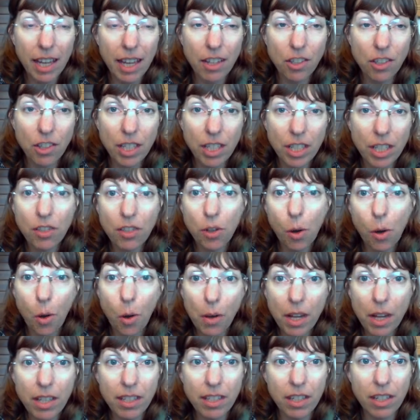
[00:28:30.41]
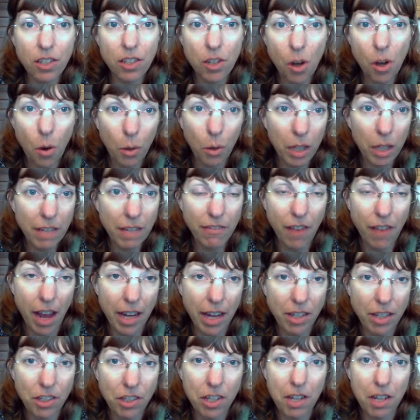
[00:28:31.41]
and she's told us it's totally
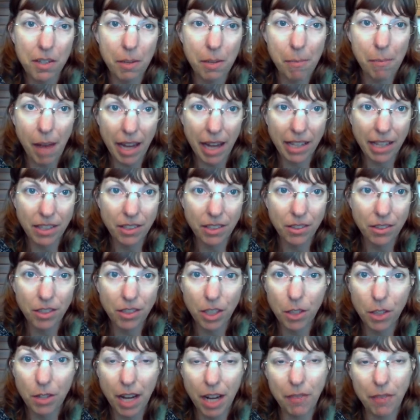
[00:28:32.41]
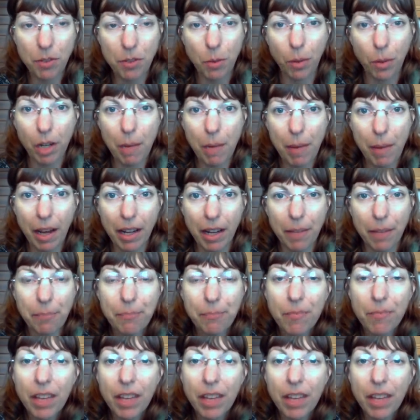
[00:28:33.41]
fine, she doesn't mind, so you don't have to worry about it.